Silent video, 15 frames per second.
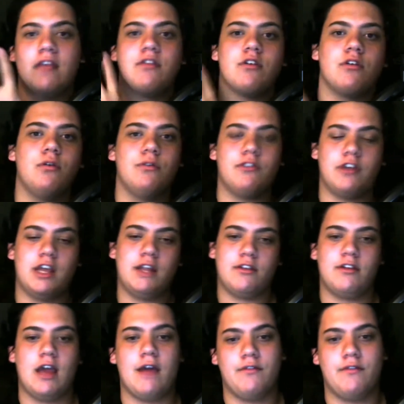their goals
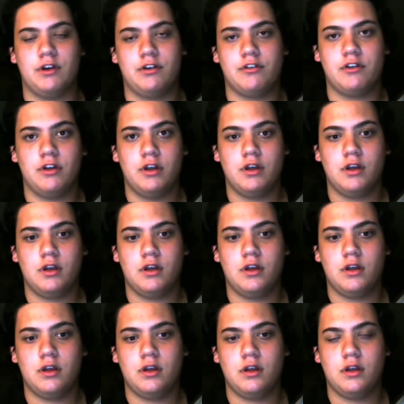against average.
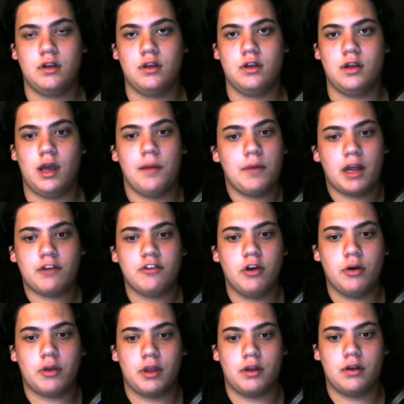I'm not
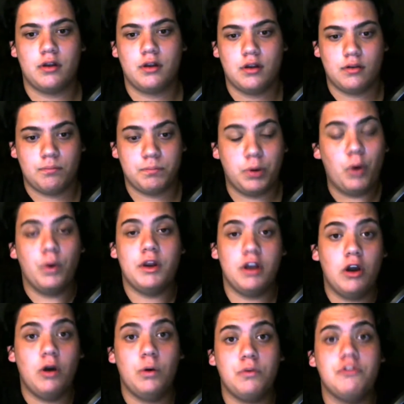joking.
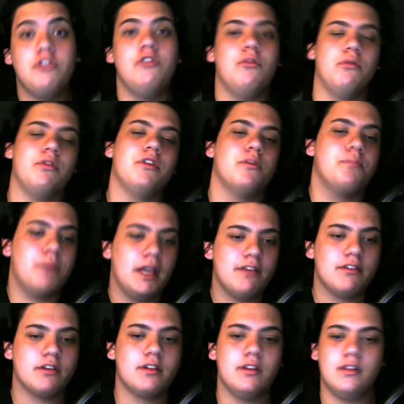0.02. They're
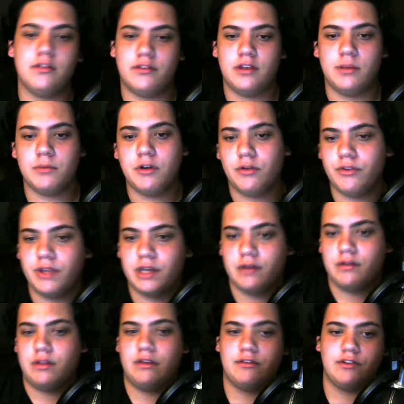basically the same
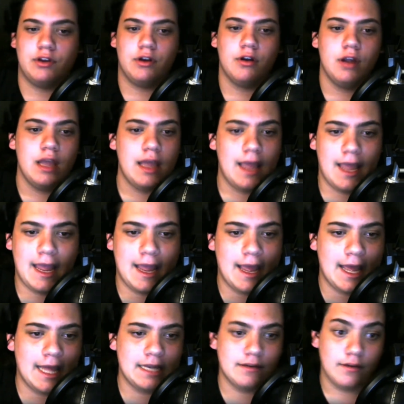goaltender this year.
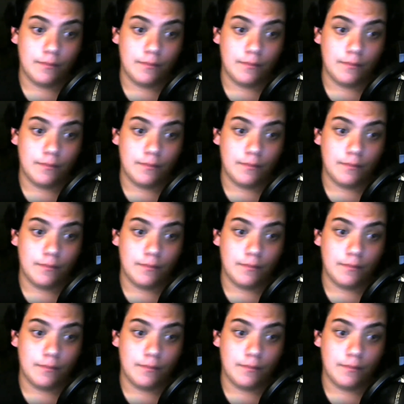And